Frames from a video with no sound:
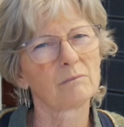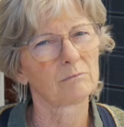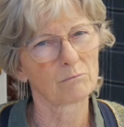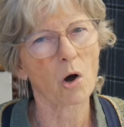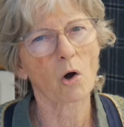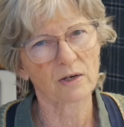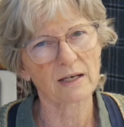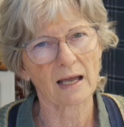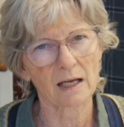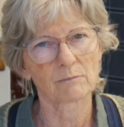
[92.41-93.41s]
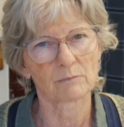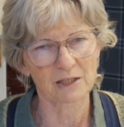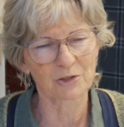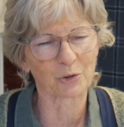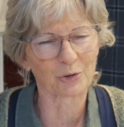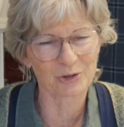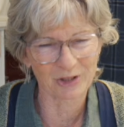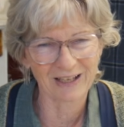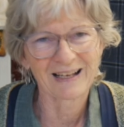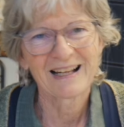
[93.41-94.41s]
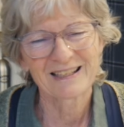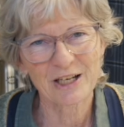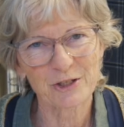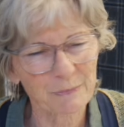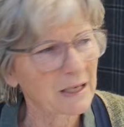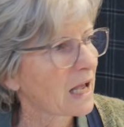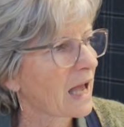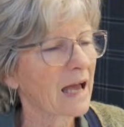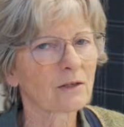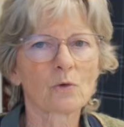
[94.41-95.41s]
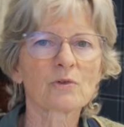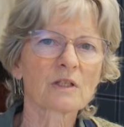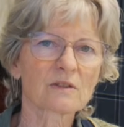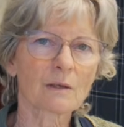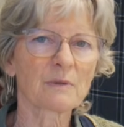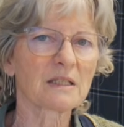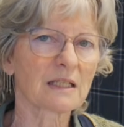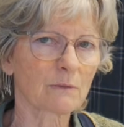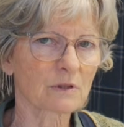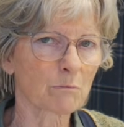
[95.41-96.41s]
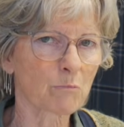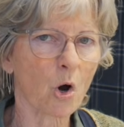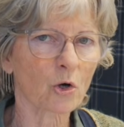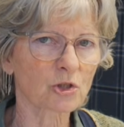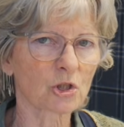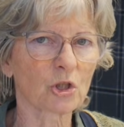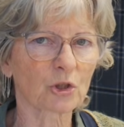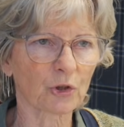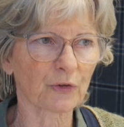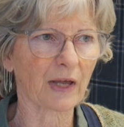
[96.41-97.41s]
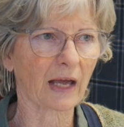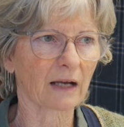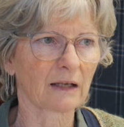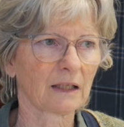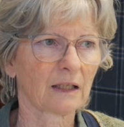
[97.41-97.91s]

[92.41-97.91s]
mock neck, my daughter tells me, and also somebody said it was a mock turtleneck,